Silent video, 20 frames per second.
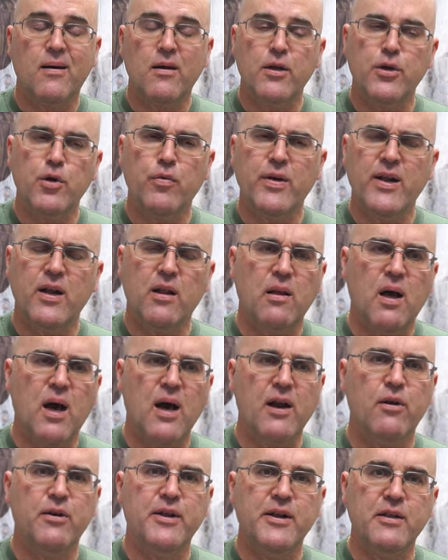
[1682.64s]
uh, you read
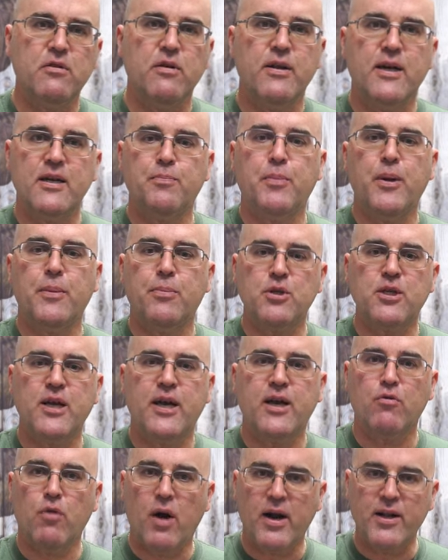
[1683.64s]
a lot on the internet,
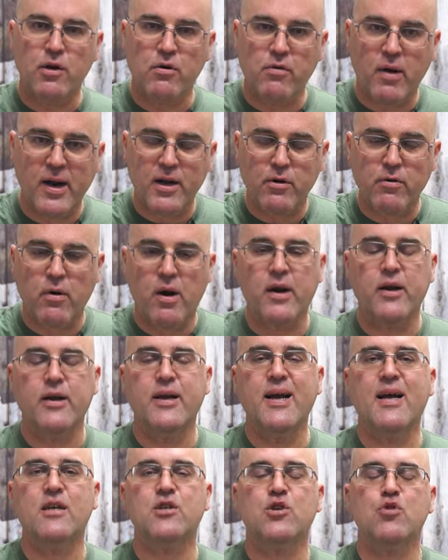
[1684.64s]
people saying grinder, grinder,
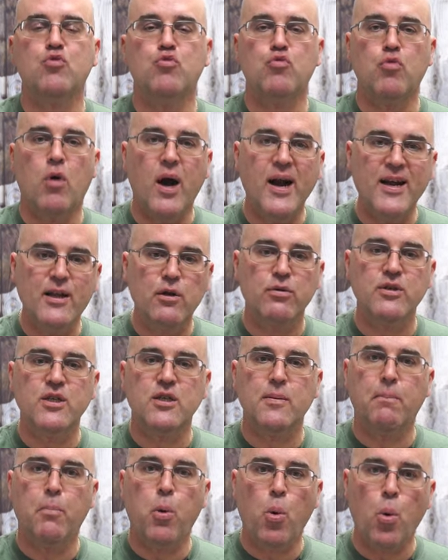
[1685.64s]
grinder. Yes,
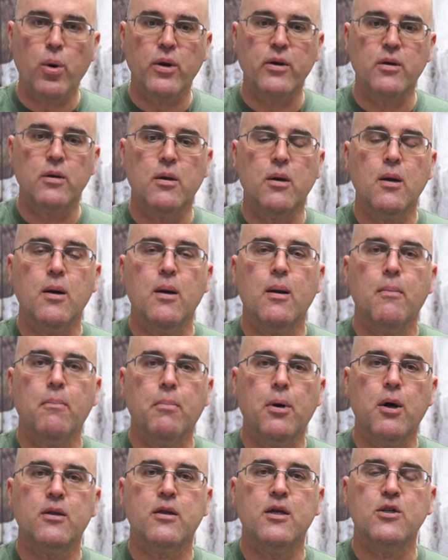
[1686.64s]
grinder is important
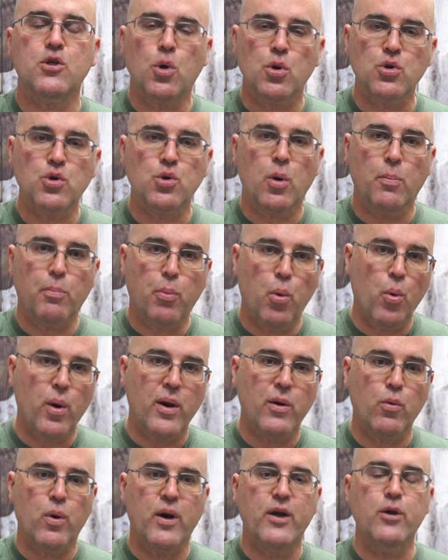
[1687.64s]
but there's also a
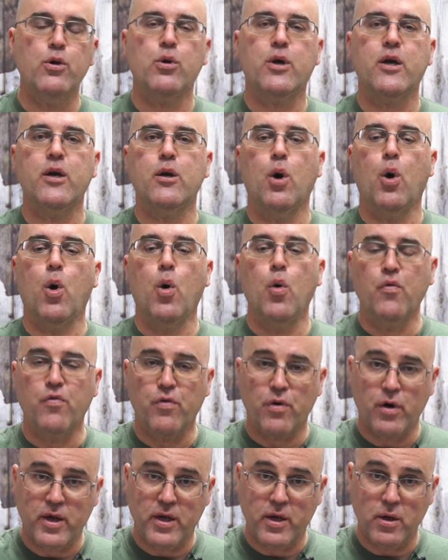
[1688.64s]
point where you can
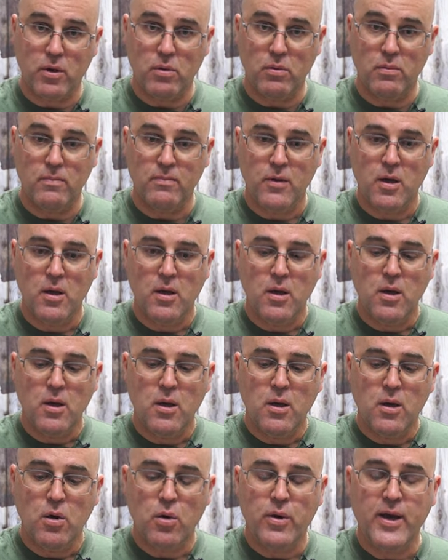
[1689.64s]
overkill,
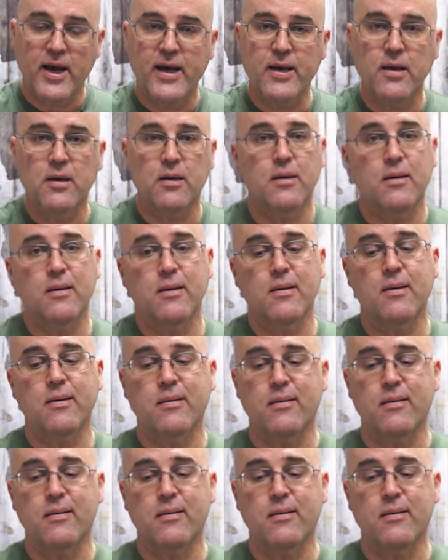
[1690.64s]
okay?